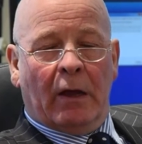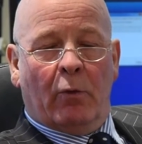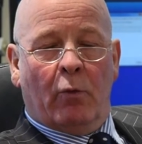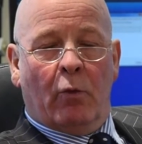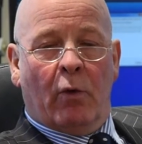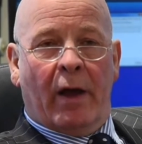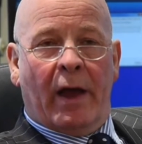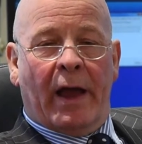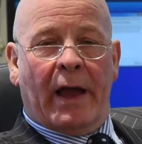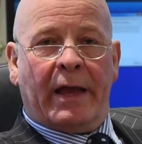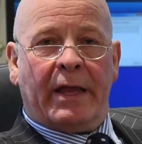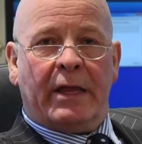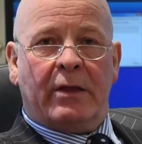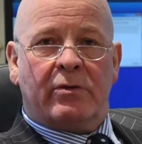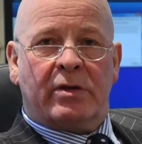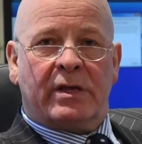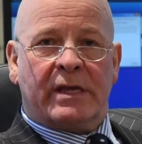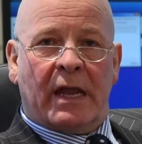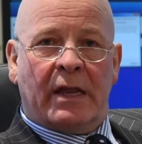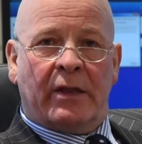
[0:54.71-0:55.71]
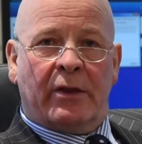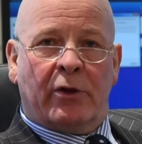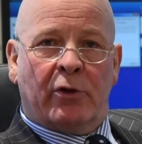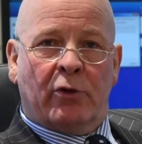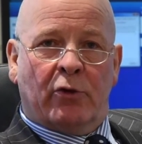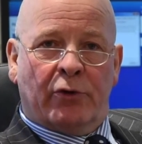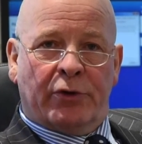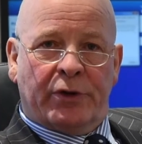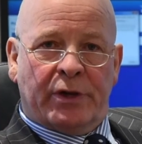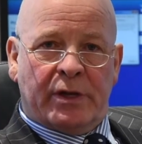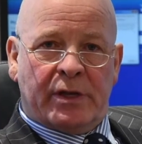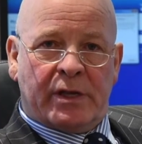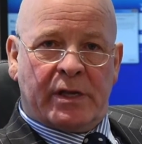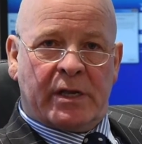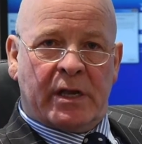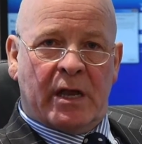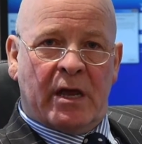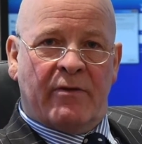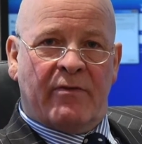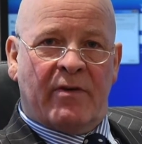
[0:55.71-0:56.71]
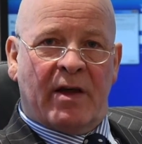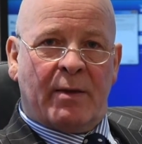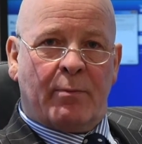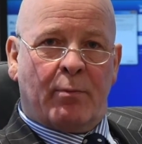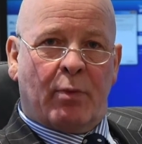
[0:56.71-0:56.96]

where you send an ordnance survey